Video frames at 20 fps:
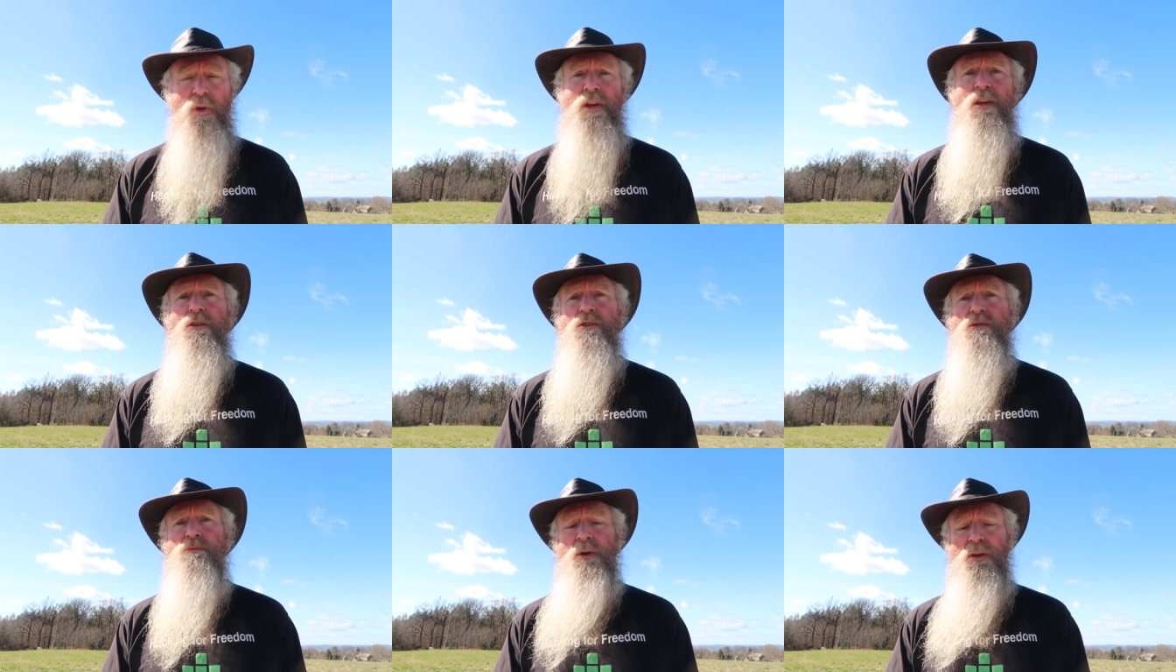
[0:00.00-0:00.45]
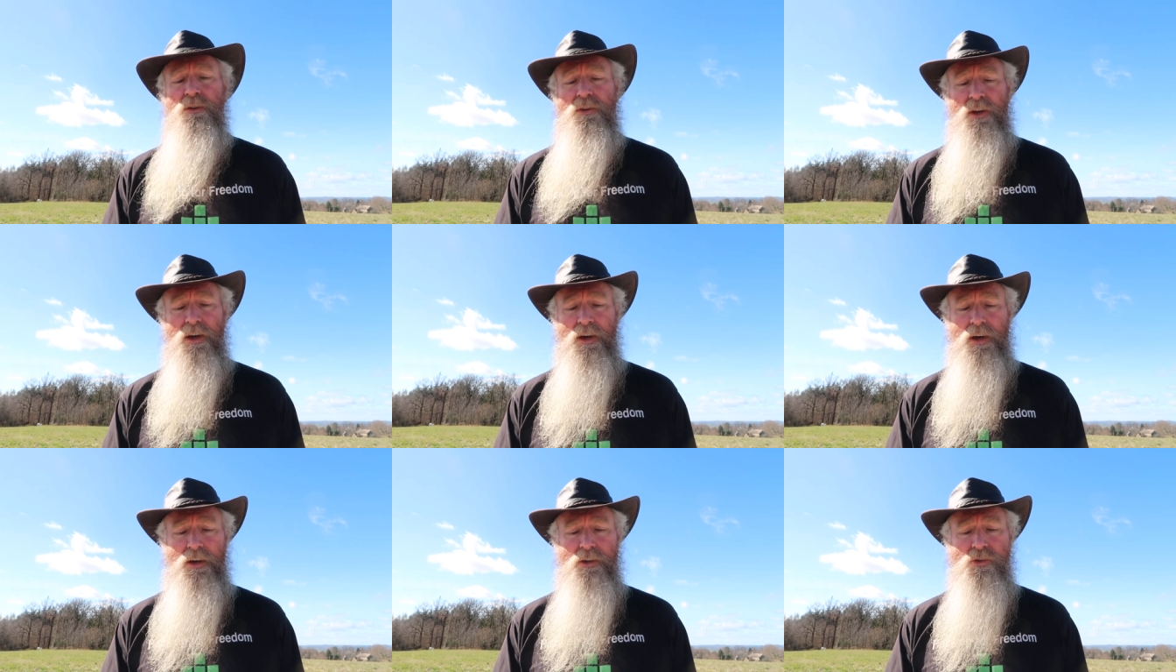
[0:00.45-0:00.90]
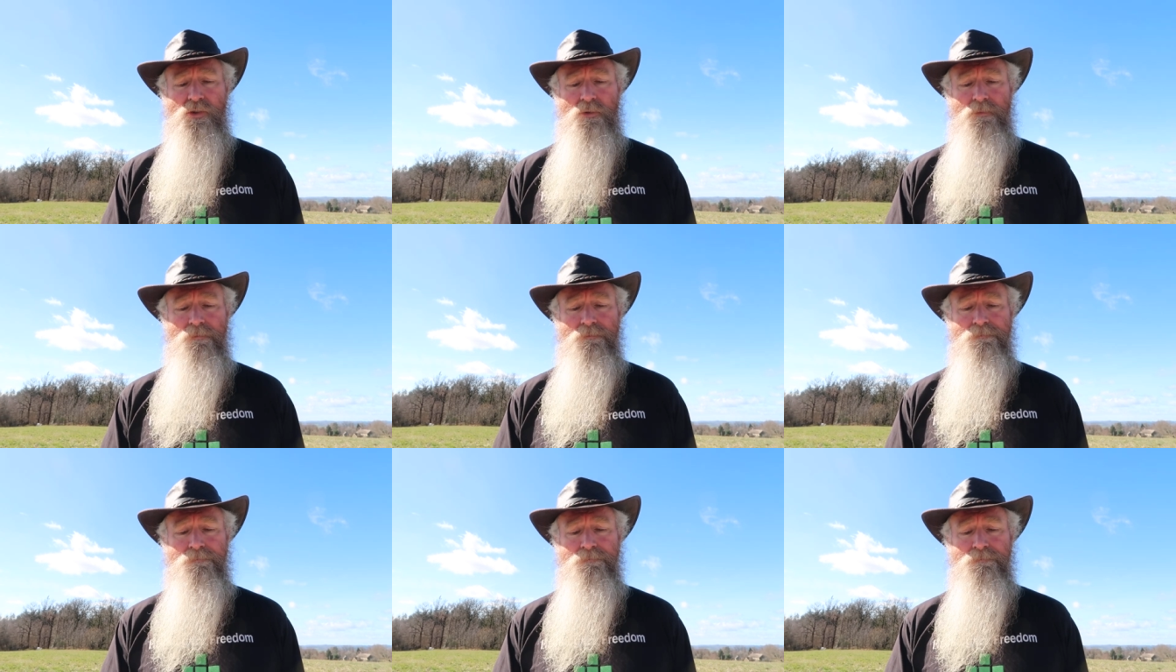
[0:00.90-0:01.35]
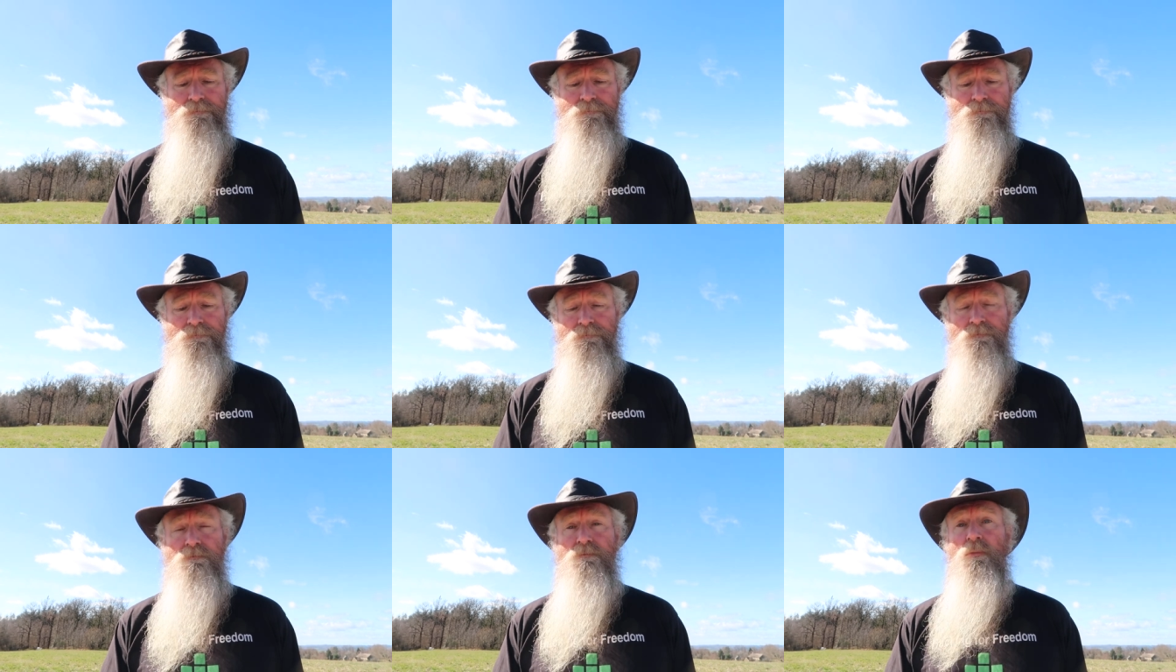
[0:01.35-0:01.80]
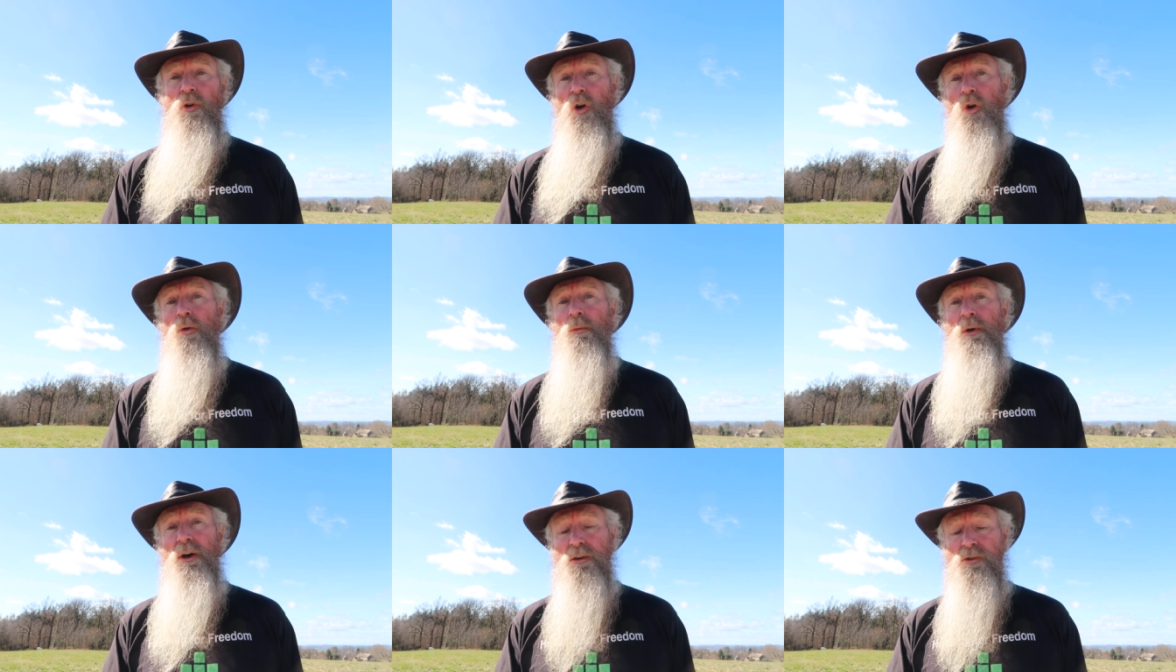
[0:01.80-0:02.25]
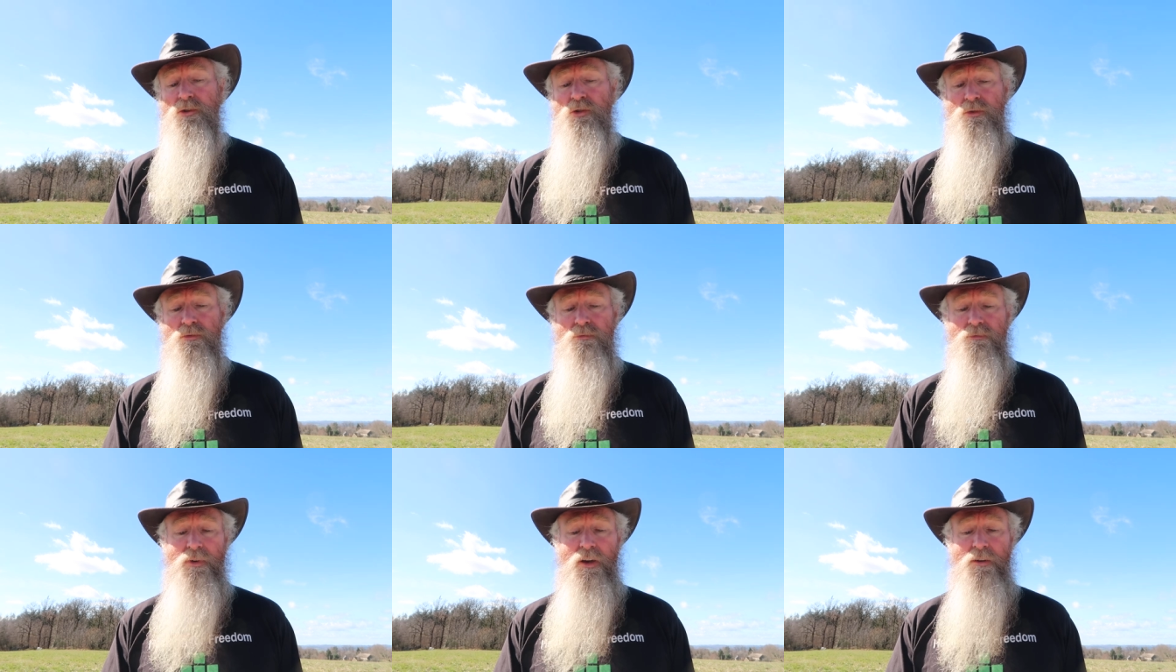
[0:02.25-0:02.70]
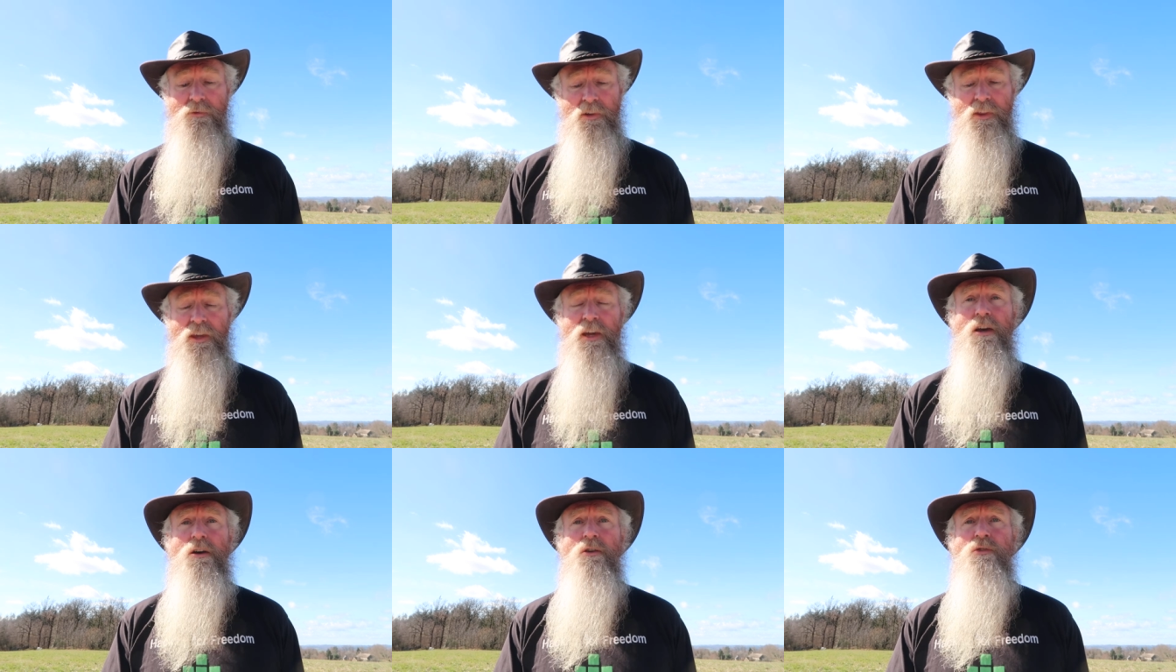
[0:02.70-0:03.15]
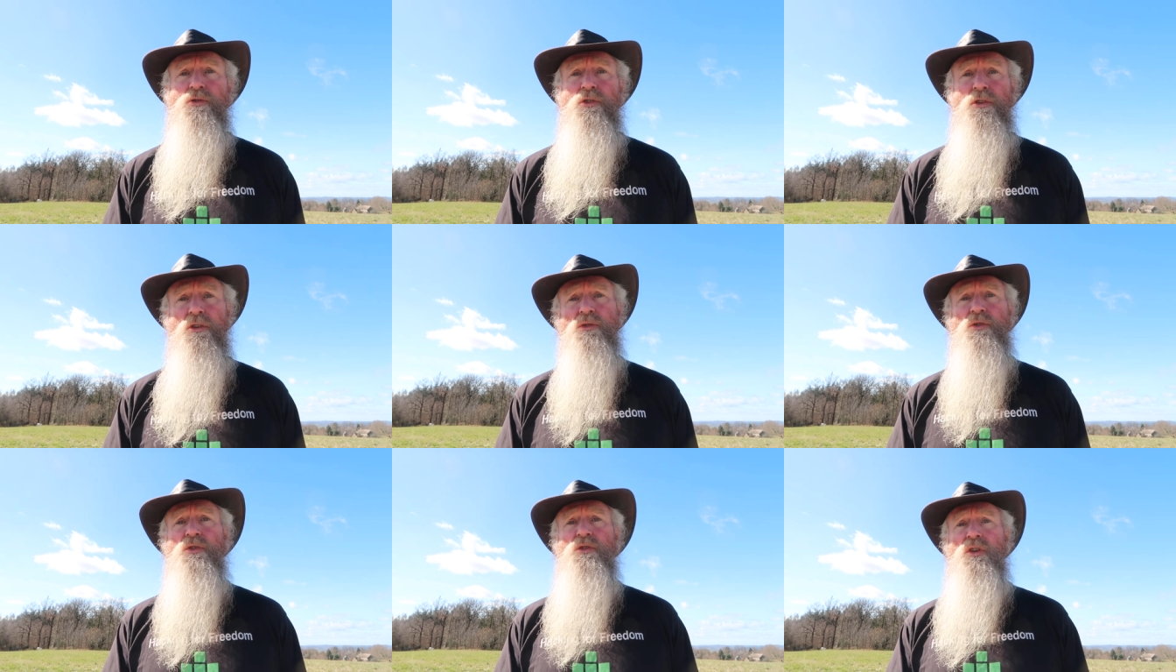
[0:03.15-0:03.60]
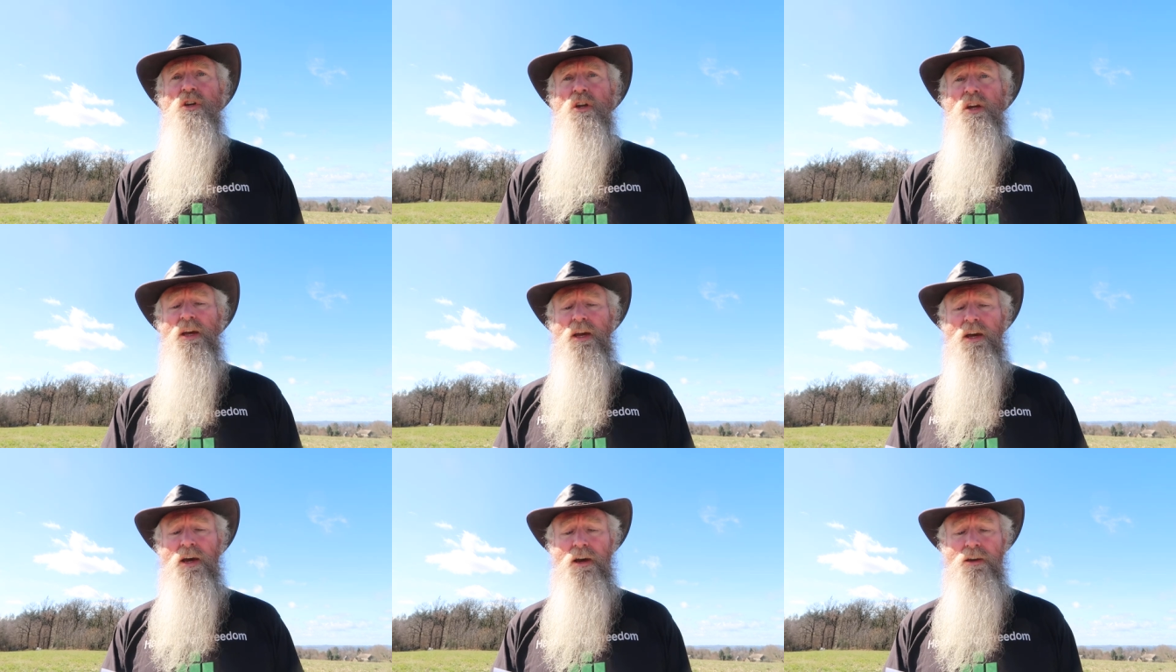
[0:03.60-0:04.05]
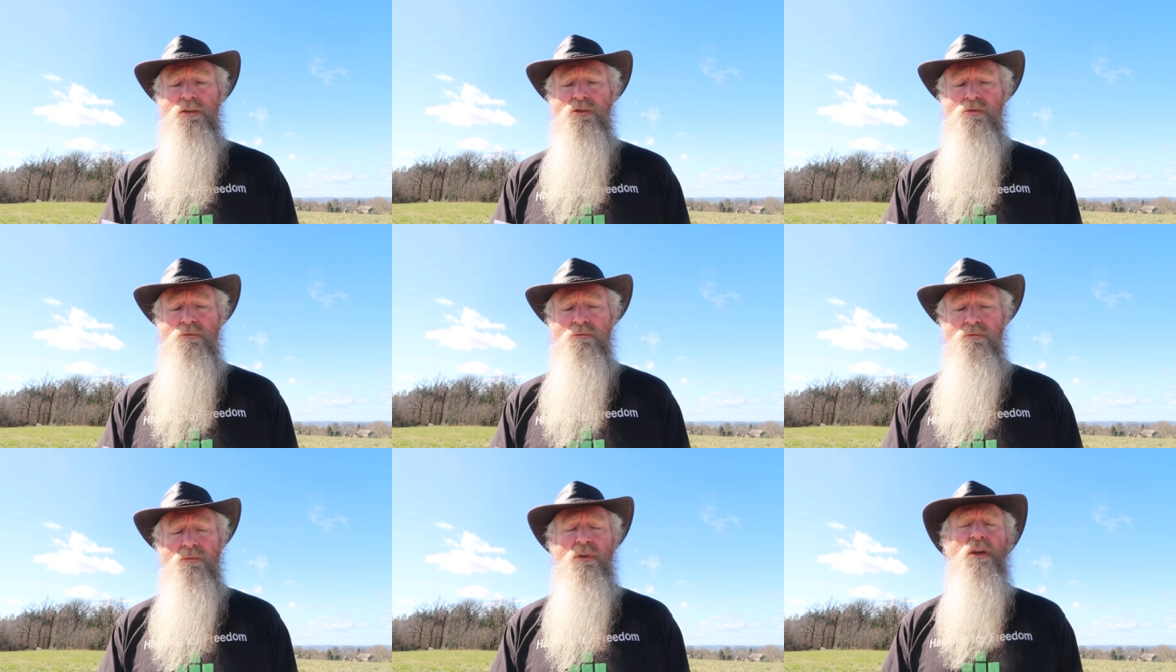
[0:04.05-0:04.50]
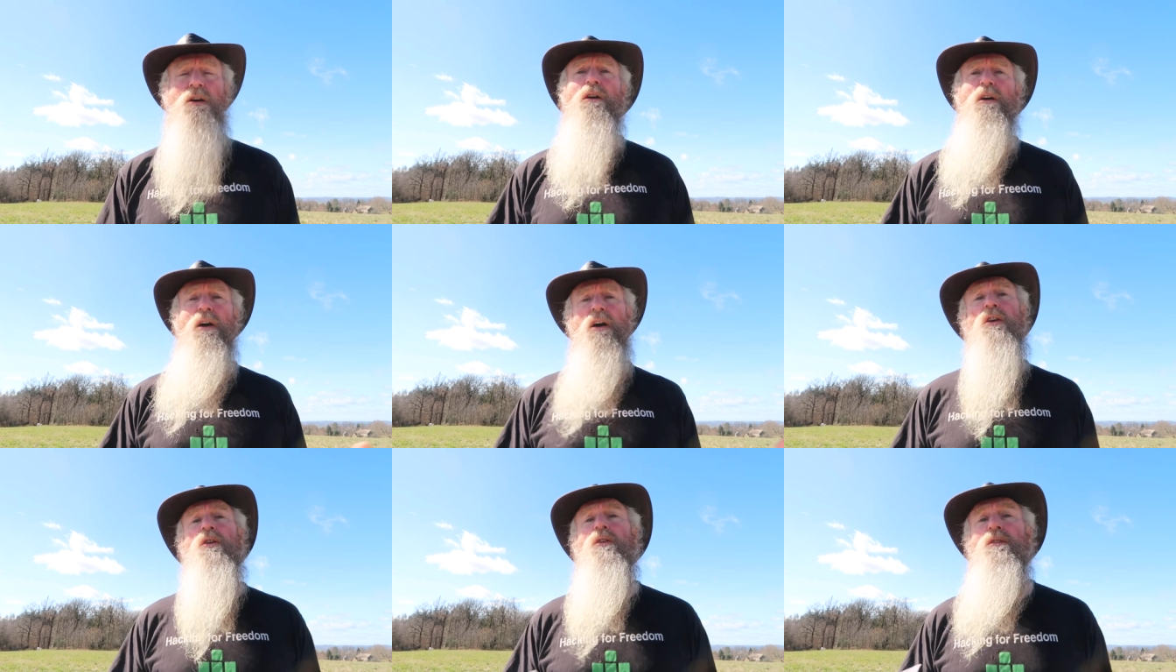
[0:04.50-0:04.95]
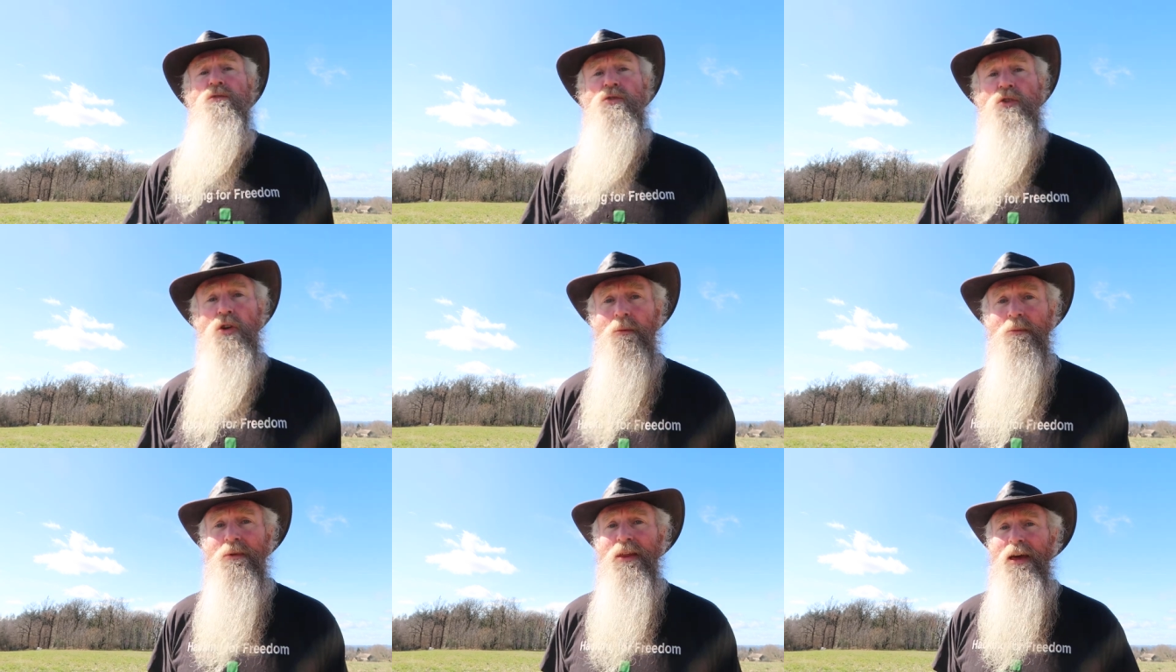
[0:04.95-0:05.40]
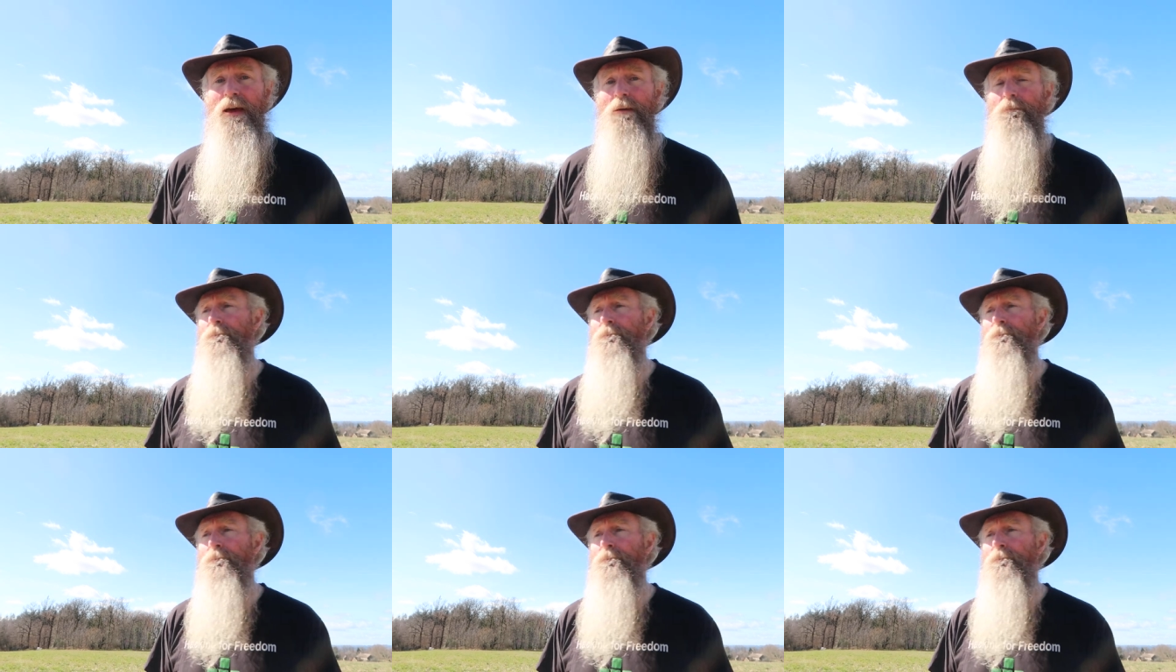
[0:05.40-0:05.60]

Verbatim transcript: we use multicast. Almost everything else uses unicast. Now, I could have stopped there,